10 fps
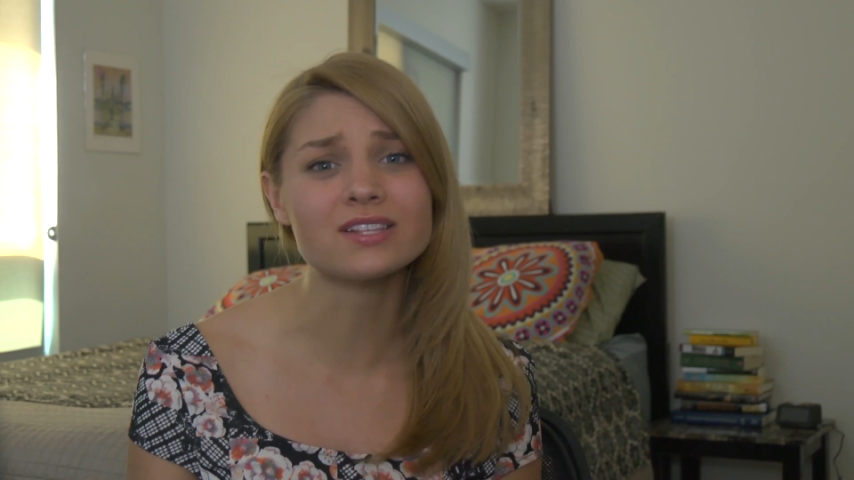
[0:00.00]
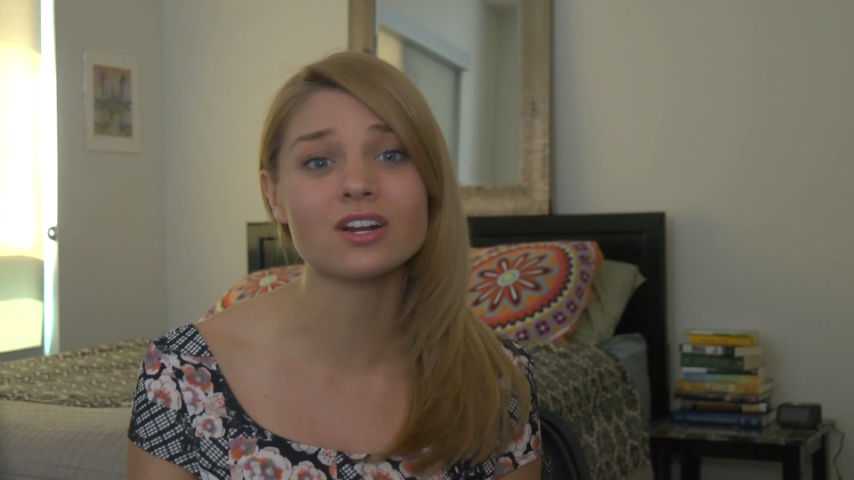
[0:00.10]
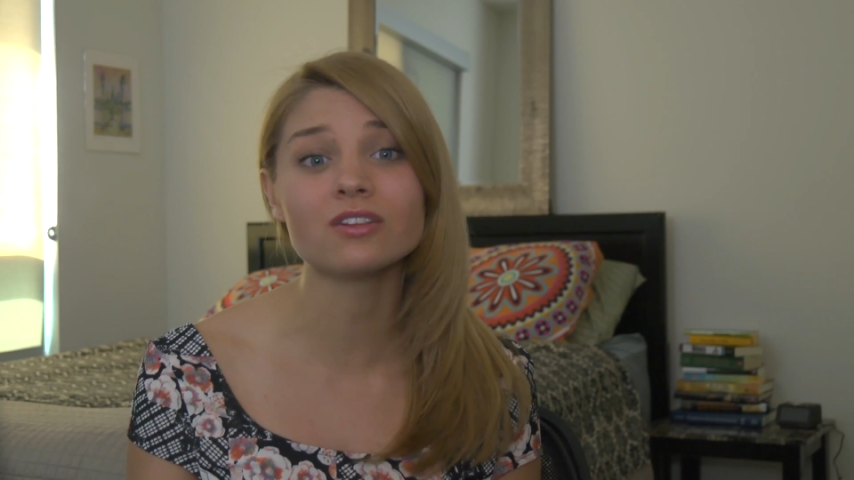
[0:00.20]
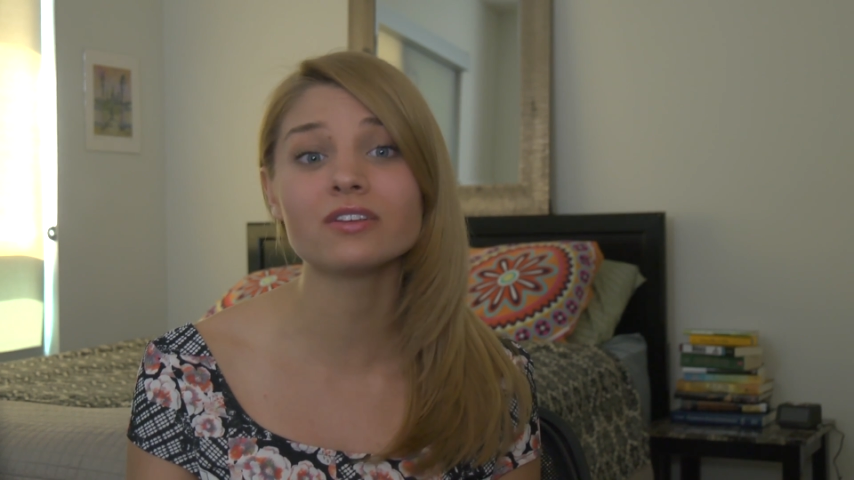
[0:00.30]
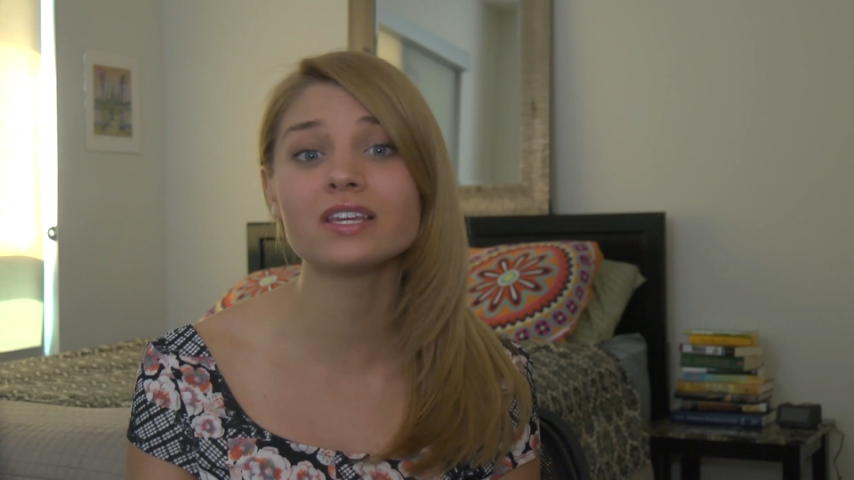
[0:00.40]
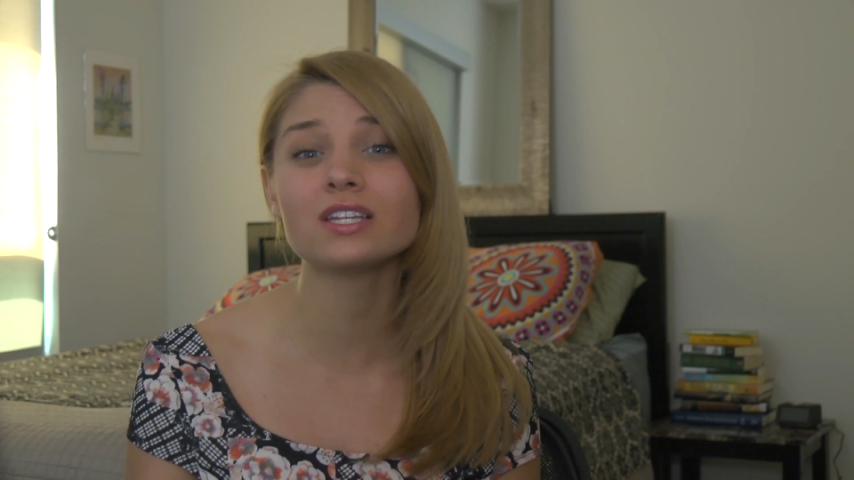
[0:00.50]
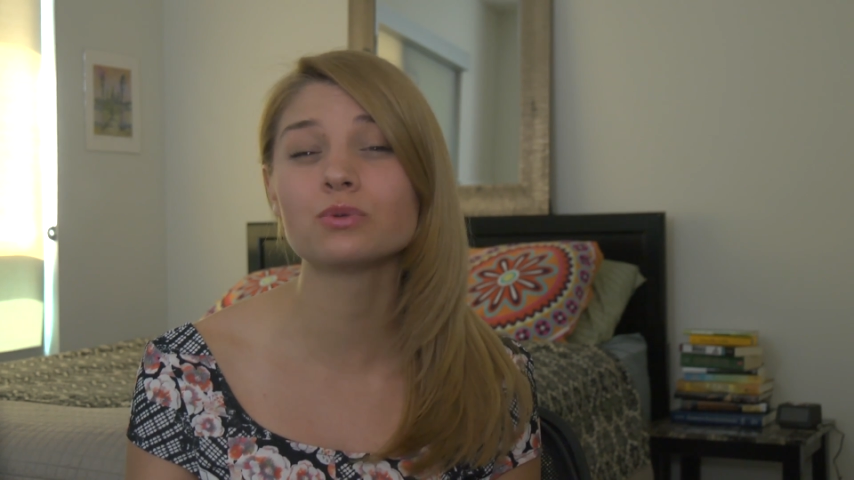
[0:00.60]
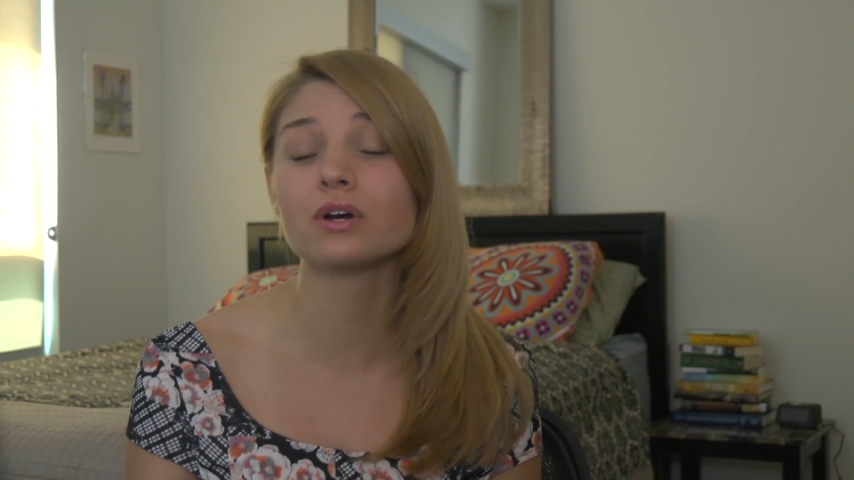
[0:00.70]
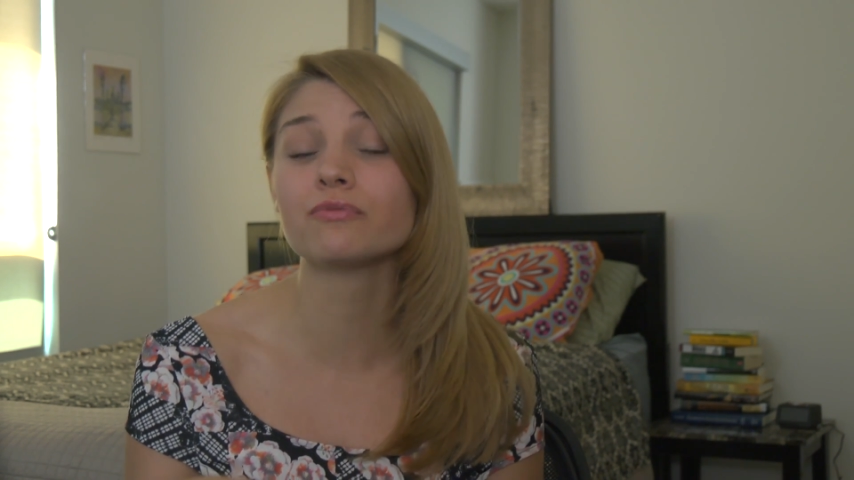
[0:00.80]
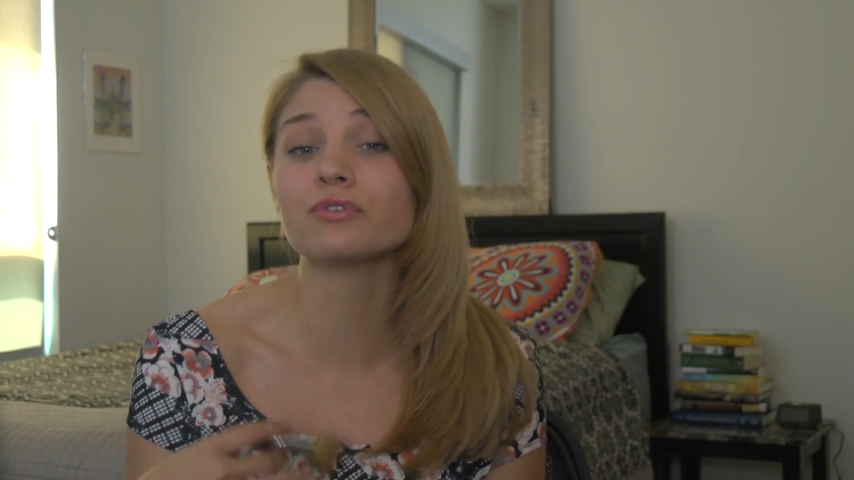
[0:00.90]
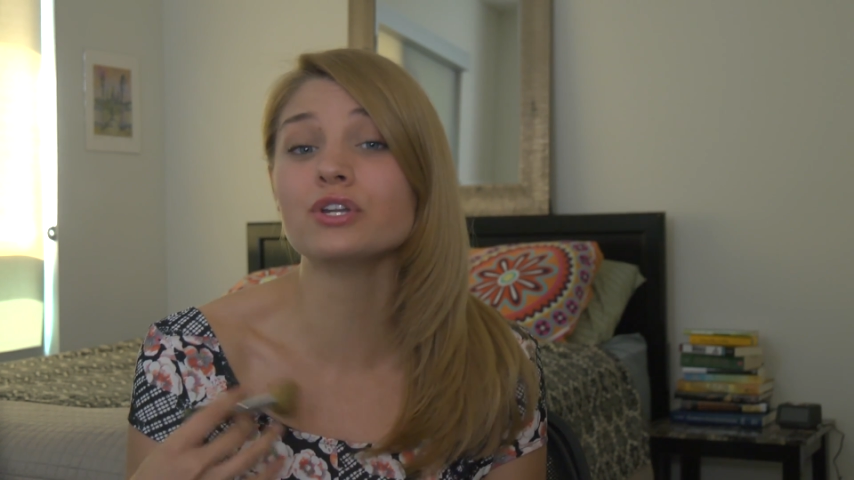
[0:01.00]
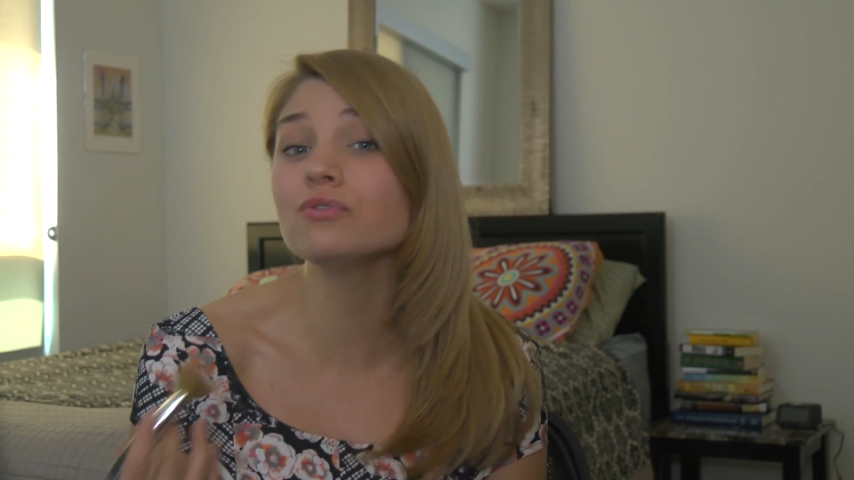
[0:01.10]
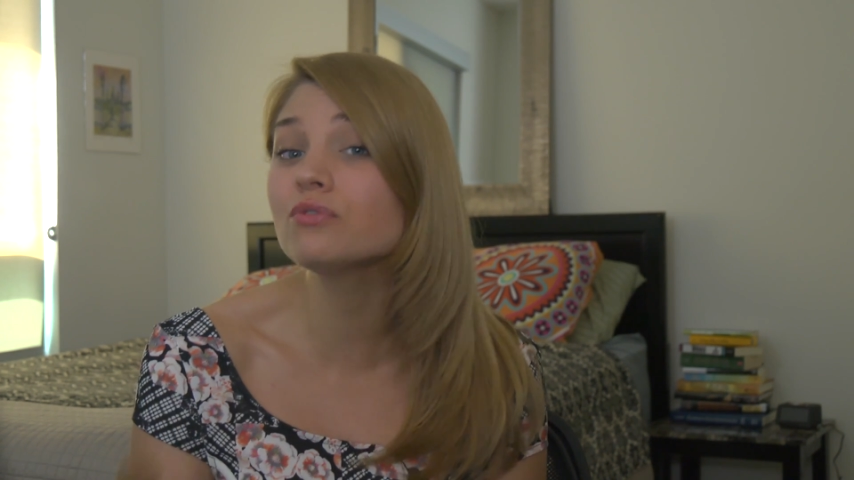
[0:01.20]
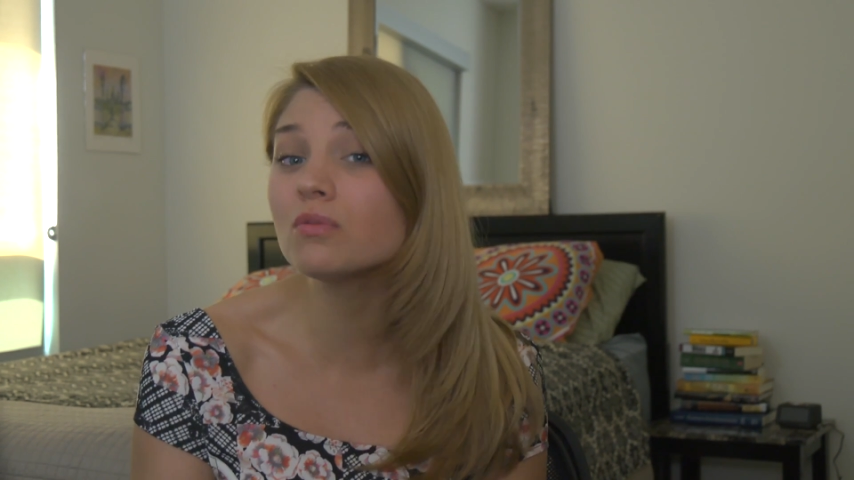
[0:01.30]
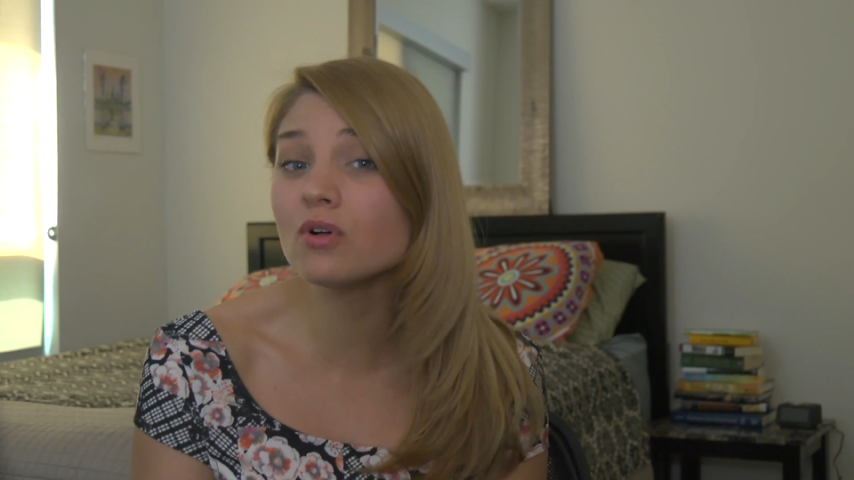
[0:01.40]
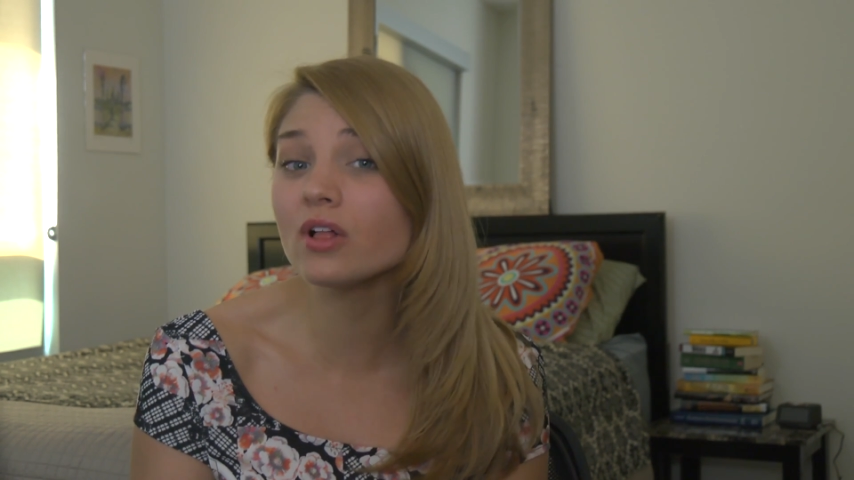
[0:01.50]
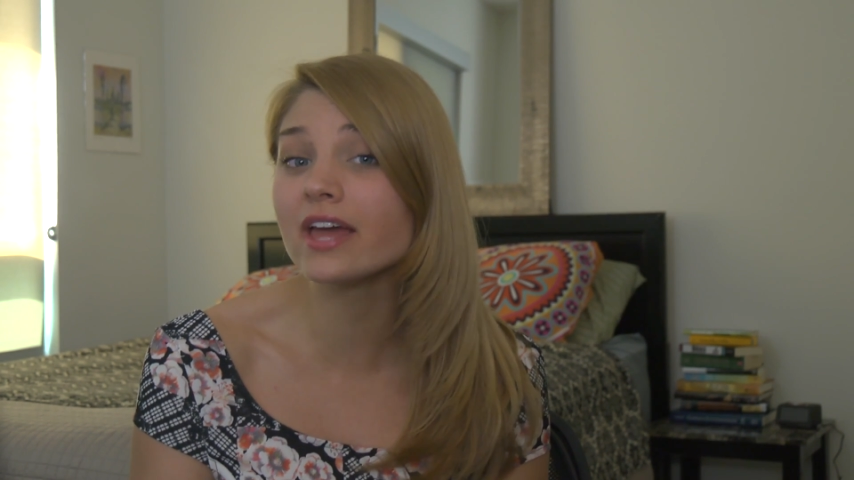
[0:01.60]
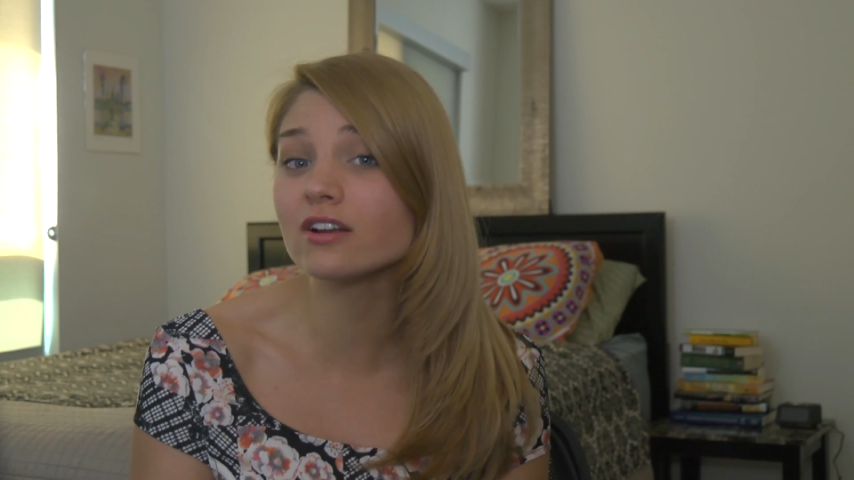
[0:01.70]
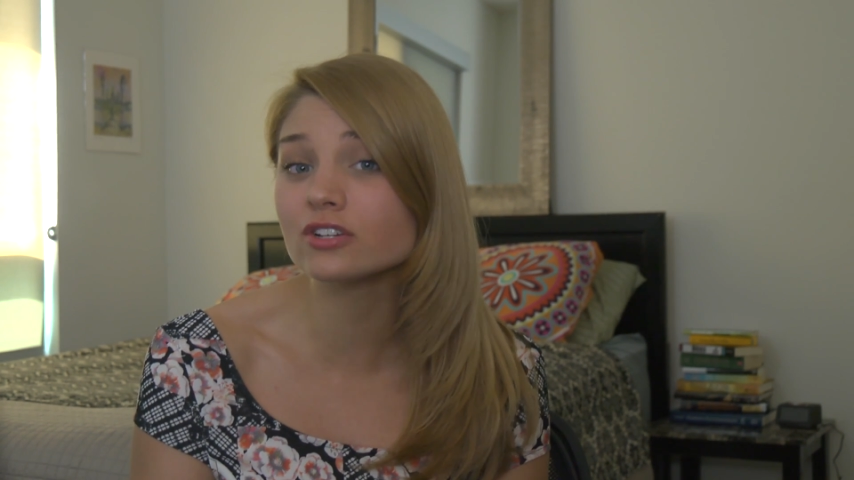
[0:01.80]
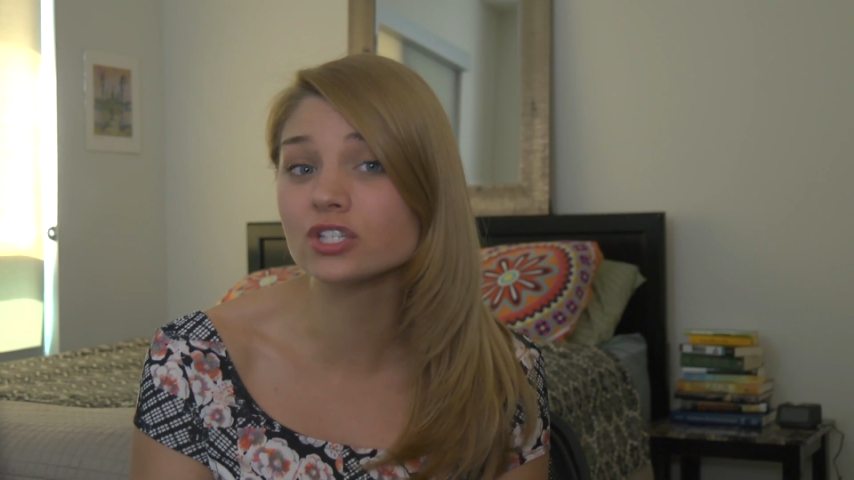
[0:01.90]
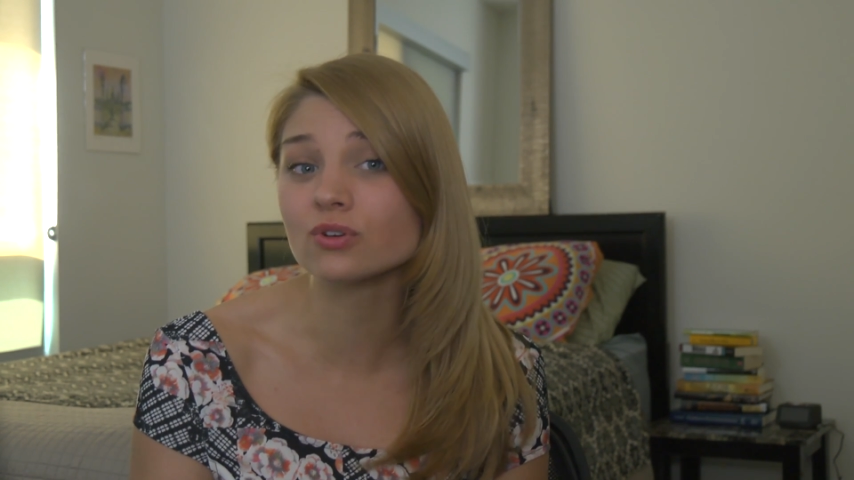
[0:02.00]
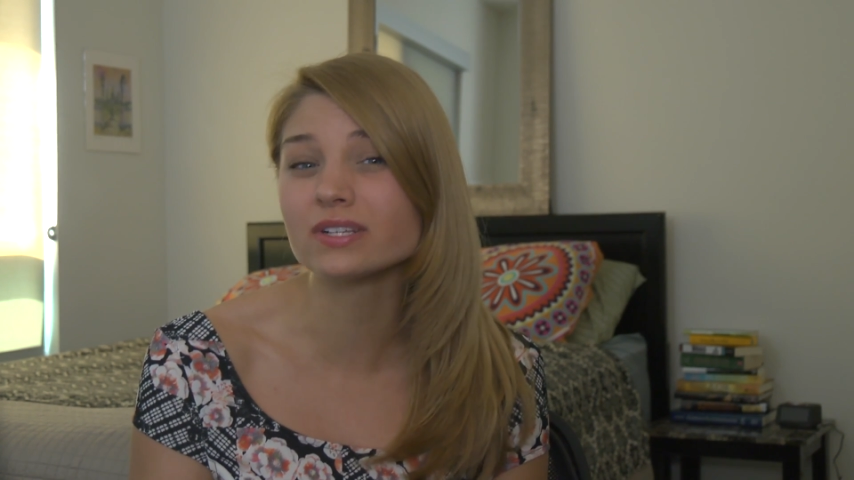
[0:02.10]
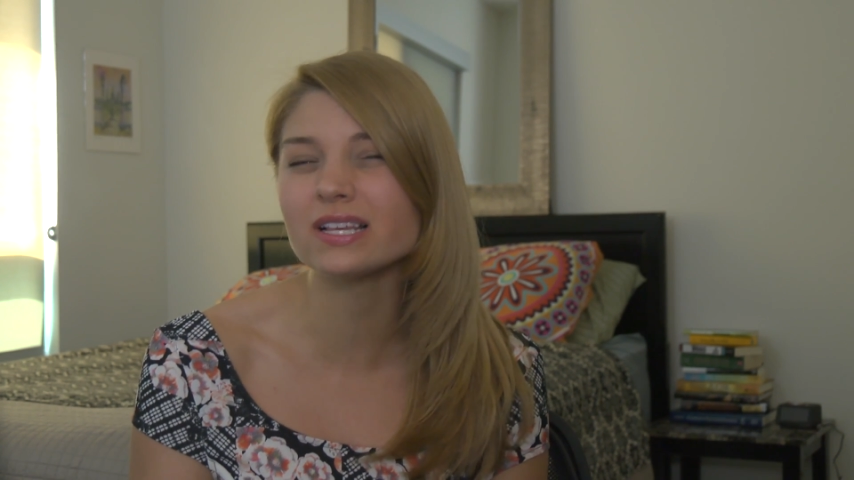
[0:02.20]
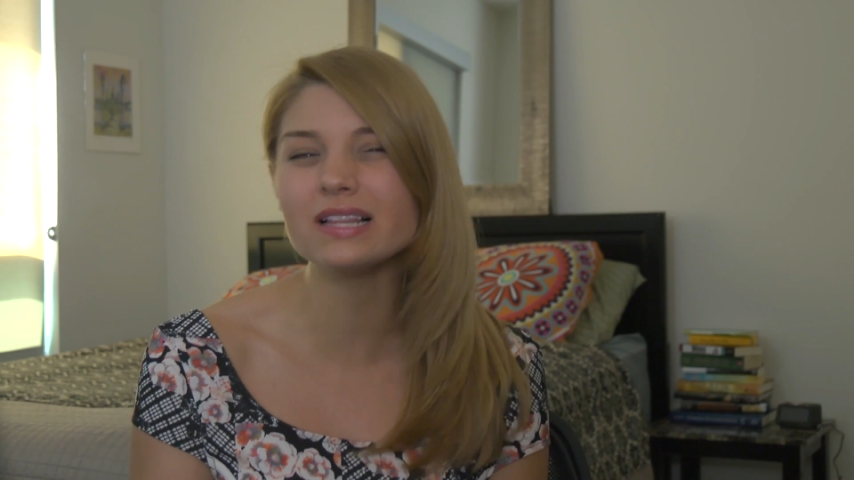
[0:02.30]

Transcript: and start looking into a renewable energy source